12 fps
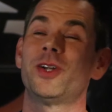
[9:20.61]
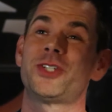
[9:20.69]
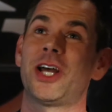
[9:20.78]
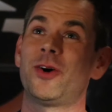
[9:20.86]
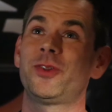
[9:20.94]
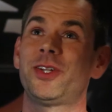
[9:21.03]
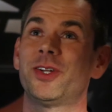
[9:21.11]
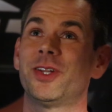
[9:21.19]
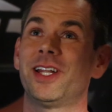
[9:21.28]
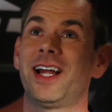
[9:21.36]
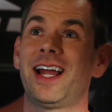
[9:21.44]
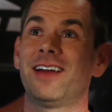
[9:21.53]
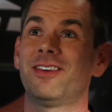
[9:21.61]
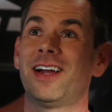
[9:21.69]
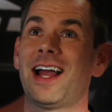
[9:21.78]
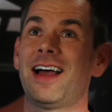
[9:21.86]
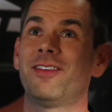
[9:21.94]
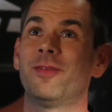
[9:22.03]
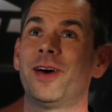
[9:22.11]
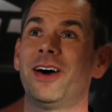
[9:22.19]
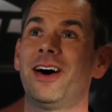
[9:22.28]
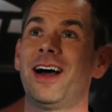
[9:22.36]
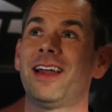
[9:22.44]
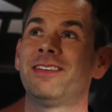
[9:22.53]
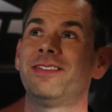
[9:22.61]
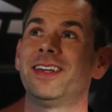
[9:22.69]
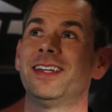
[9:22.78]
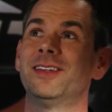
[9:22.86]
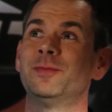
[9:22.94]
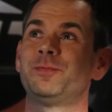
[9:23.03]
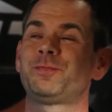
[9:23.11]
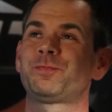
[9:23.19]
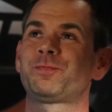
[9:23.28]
much healthier than I ever have in my life. And